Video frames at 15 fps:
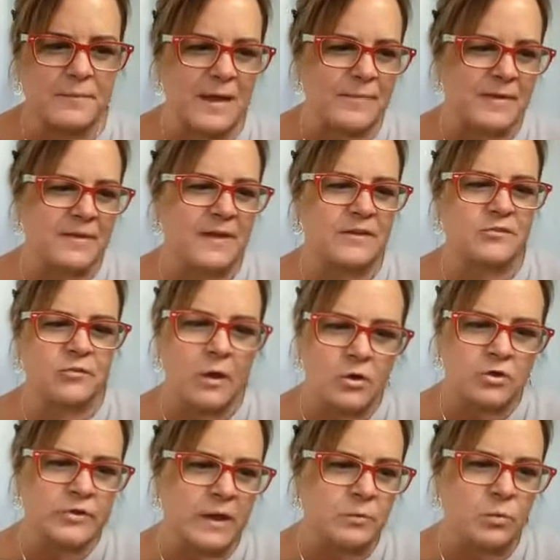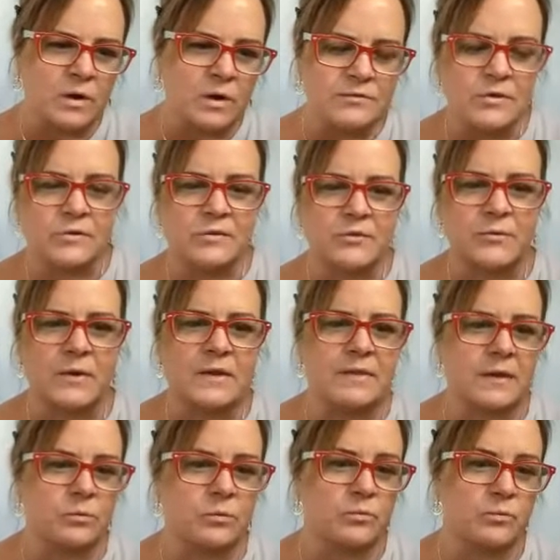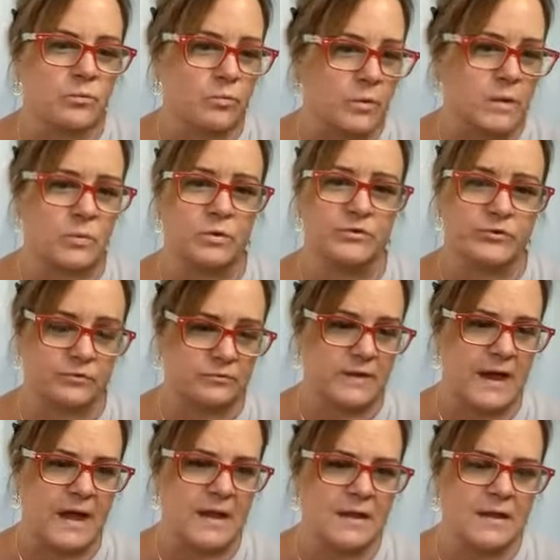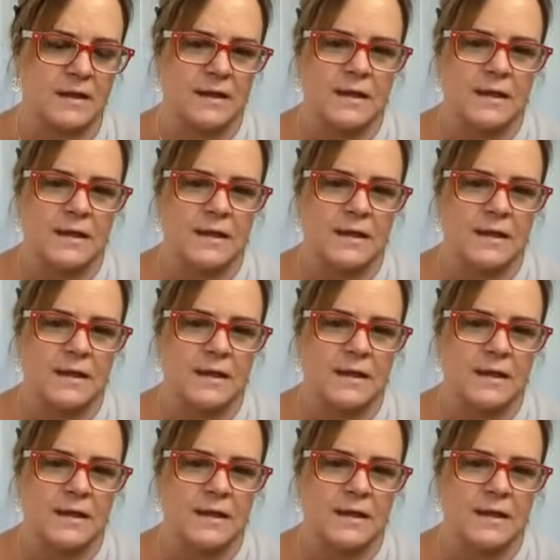maybe they struggled on one of those 3, then we will do that.